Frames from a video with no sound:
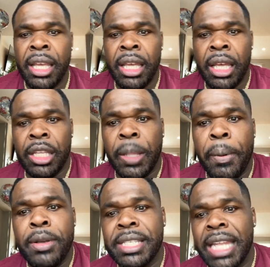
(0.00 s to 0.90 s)
the
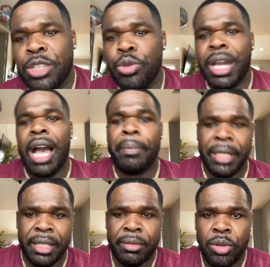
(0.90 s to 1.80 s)
person that you copied,
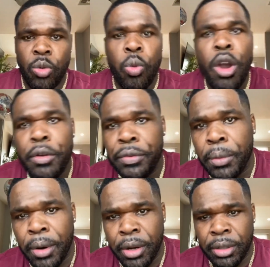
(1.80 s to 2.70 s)
word for
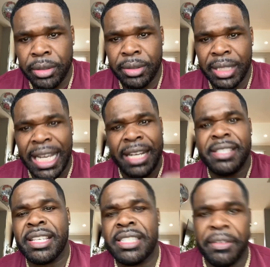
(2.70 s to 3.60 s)
word, got a
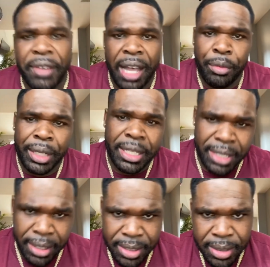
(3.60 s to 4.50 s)
65 on their
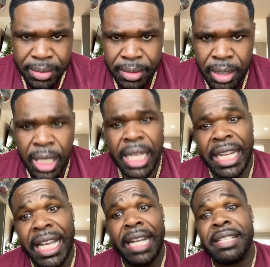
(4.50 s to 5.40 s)
test.
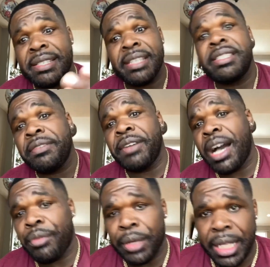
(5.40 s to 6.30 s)
They got a
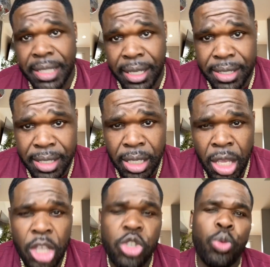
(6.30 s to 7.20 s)
65 on their test.
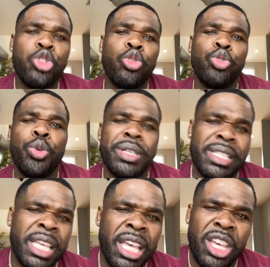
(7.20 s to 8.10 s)
So what you do is
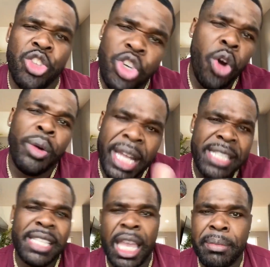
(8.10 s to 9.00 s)
you go in that
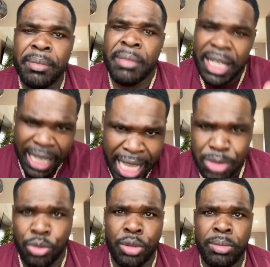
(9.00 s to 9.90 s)
same classroom,